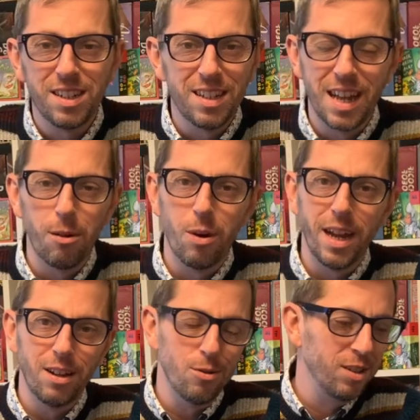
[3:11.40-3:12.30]
in that
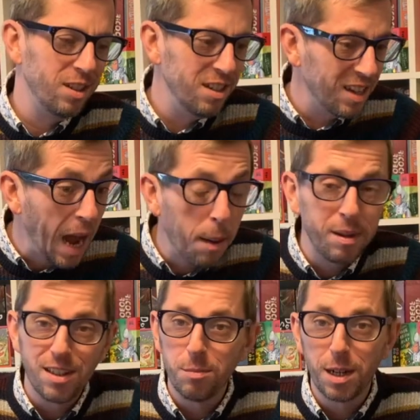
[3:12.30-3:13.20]
way, who is
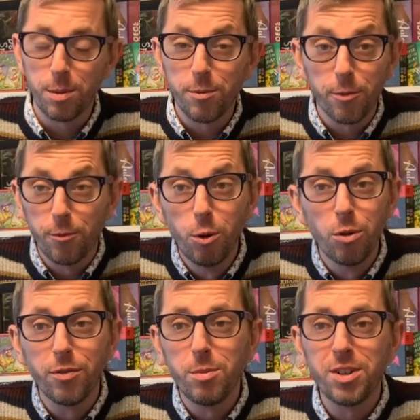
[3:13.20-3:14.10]
happy to make kind of a fool
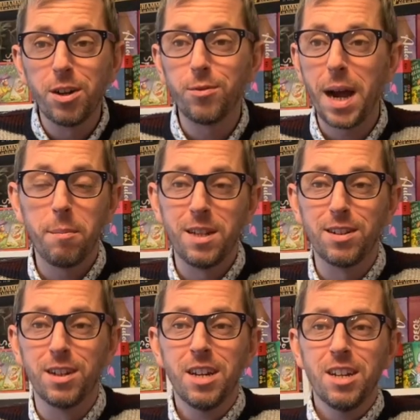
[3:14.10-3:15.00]
of themselves, happy to